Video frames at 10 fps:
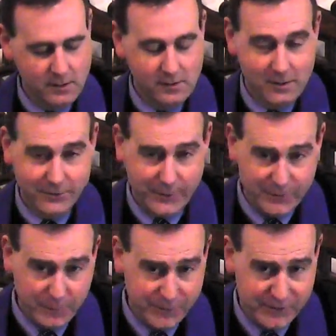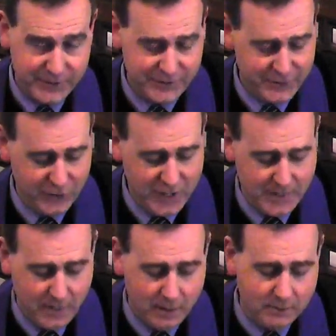So this presents a
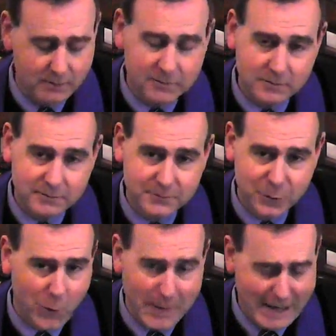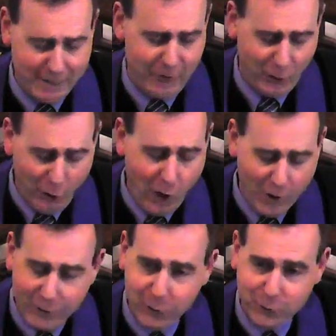dilemma to a man of the
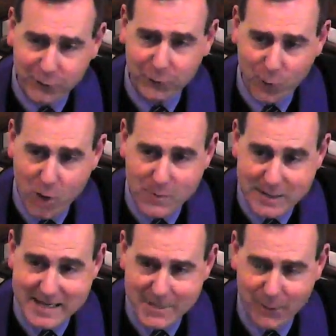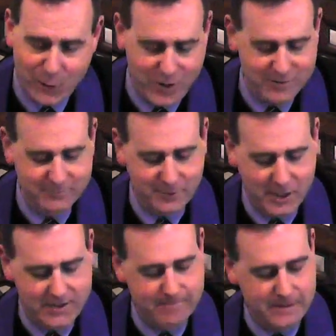cloth who doesn't want to be a hypocrite,
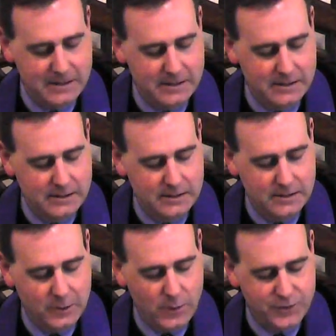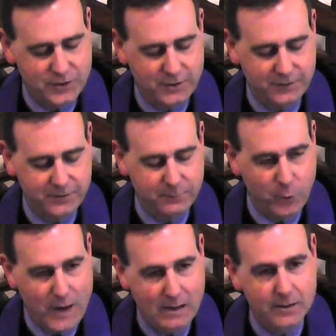right? A question of
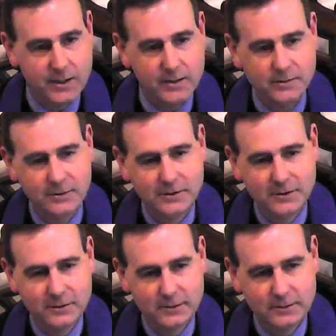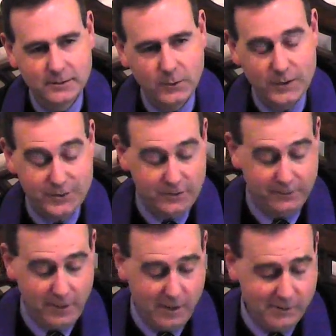morality, a question of
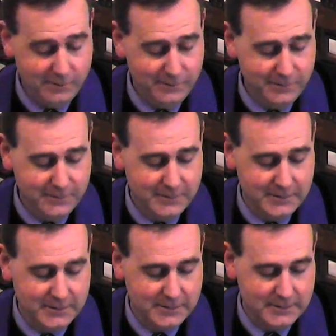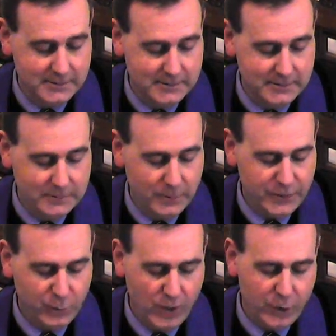love. What
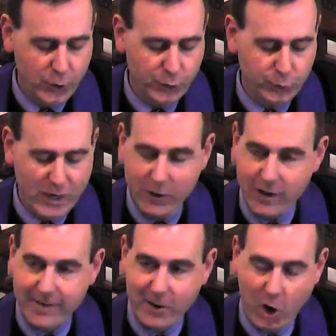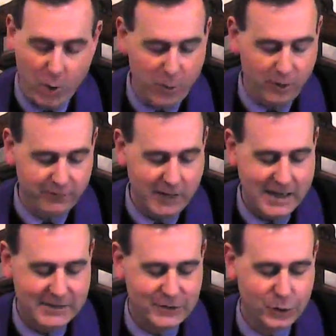does one who's wearing the armor of
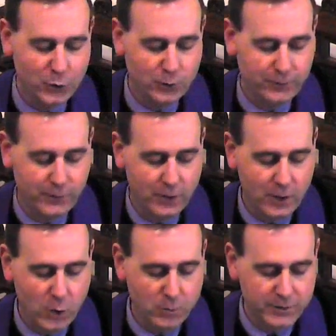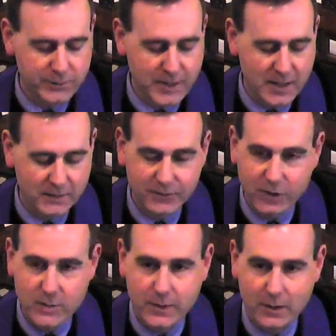light do for a homeless man
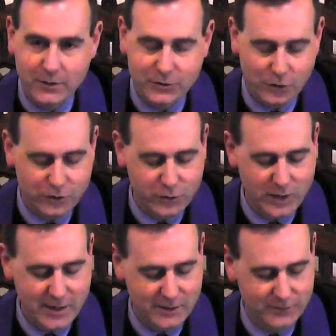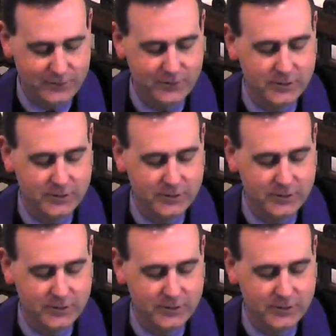sleeping on the church grounds?